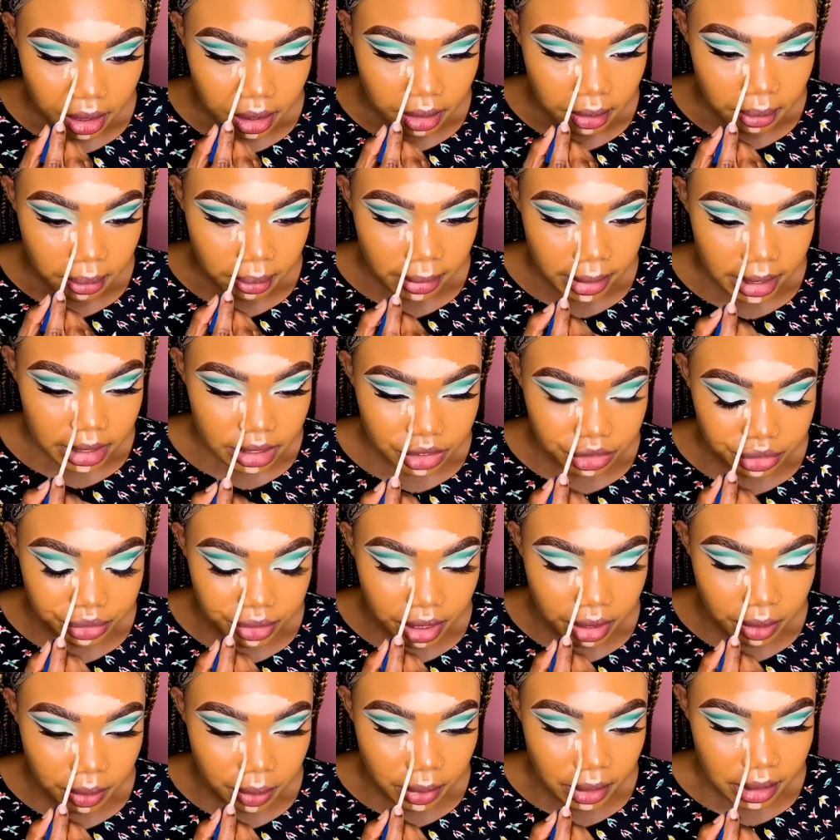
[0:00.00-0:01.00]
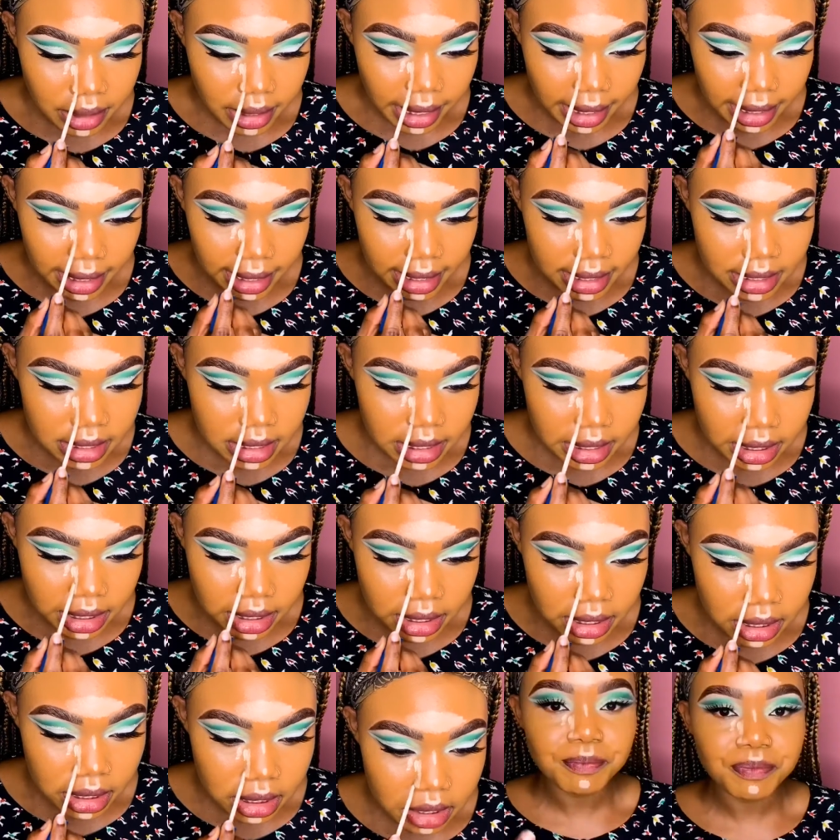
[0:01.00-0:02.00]
My trick with highlighting
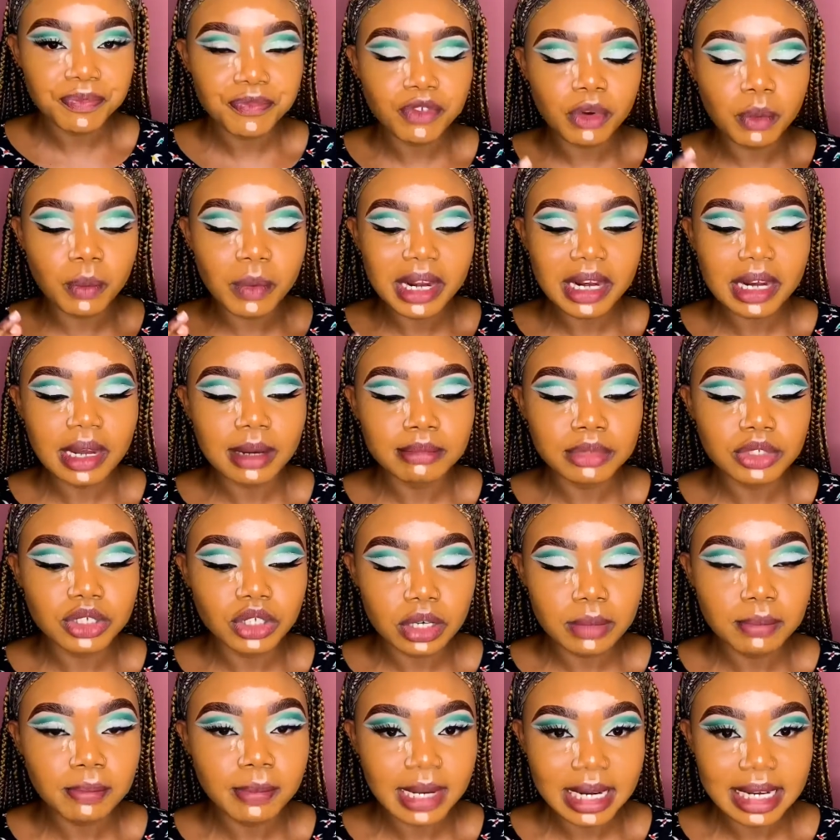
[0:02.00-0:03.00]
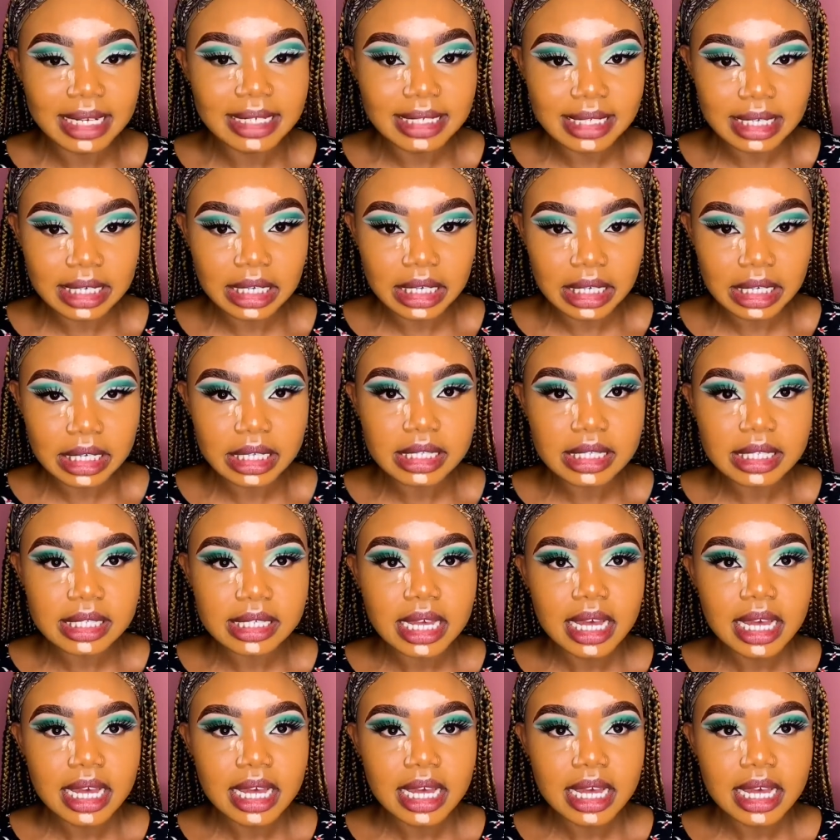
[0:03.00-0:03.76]
is from when I'm done blending it,